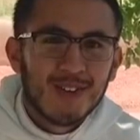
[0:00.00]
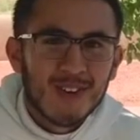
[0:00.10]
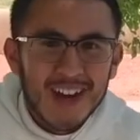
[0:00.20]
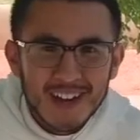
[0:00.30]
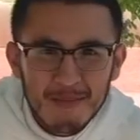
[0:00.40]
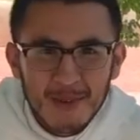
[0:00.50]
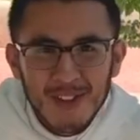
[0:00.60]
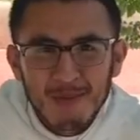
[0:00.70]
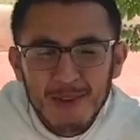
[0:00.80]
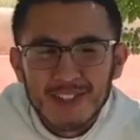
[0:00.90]
Hello, I am
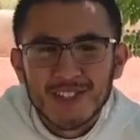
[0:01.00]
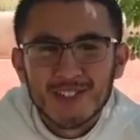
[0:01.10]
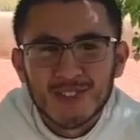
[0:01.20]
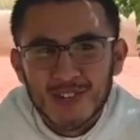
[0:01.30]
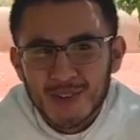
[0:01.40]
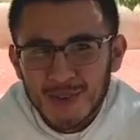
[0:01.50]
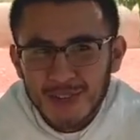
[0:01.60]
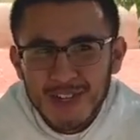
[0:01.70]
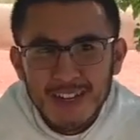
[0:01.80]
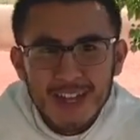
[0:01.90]
Brother Patricio
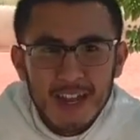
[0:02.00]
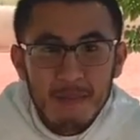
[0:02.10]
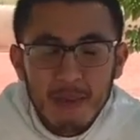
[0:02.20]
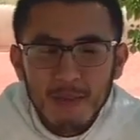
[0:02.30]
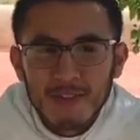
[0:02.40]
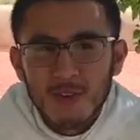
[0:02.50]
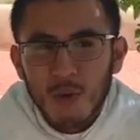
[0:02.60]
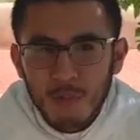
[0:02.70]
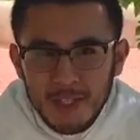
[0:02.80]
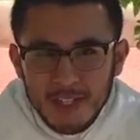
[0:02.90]
Chacón, a member of
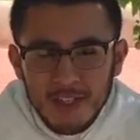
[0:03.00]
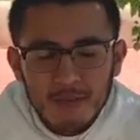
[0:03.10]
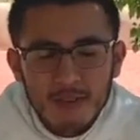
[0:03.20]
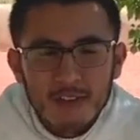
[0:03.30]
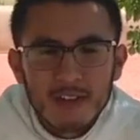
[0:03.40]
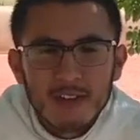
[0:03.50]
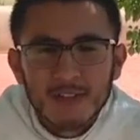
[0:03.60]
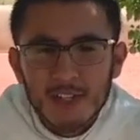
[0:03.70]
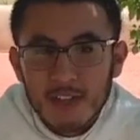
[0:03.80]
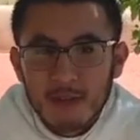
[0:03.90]
the Norbertine community
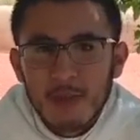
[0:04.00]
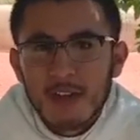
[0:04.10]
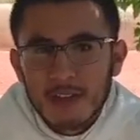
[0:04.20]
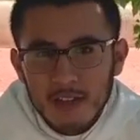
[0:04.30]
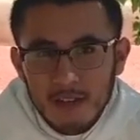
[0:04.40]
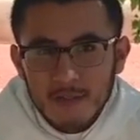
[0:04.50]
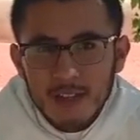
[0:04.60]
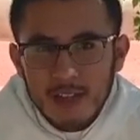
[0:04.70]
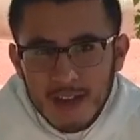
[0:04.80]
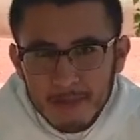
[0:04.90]
of Santa Maria de la
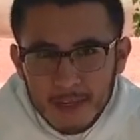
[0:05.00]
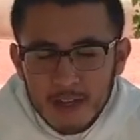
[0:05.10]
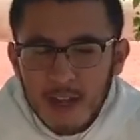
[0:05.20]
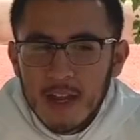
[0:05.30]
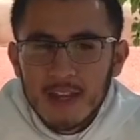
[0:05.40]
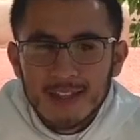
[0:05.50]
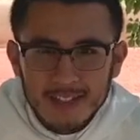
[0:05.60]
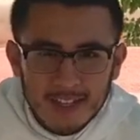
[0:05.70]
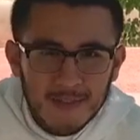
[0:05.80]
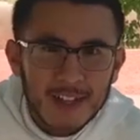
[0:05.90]
Vida Abbey
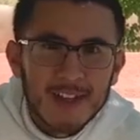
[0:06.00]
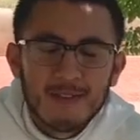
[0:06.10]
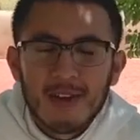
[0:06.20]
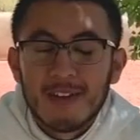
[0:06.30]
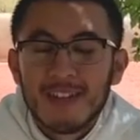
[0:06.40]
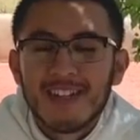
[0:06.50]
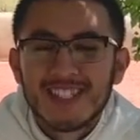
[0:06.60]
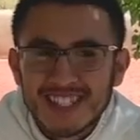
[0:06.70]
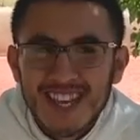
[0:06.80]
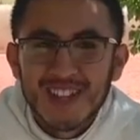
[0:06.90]

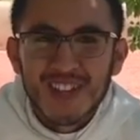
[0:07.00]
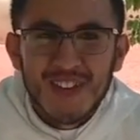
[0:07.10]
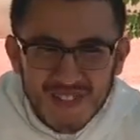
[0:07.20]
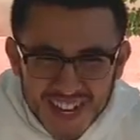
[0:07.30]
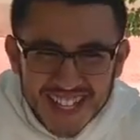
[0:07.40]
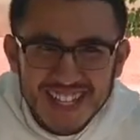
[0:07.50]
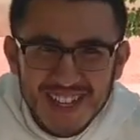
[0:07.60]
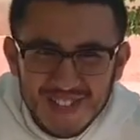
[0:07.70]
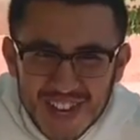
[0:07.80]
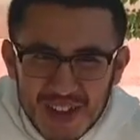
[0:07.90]
in the South
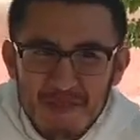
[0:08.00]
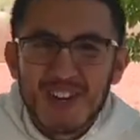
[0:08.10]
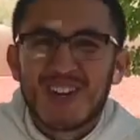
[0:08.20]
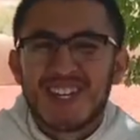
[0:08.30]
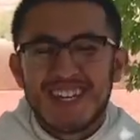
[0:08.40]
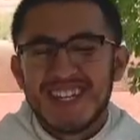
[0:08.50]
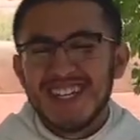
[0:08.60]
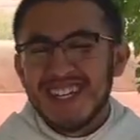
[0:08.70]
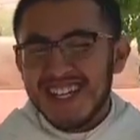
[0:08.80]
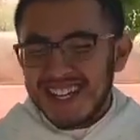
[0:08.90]
Valley of
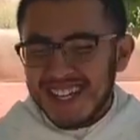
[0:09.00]
Albuquerque.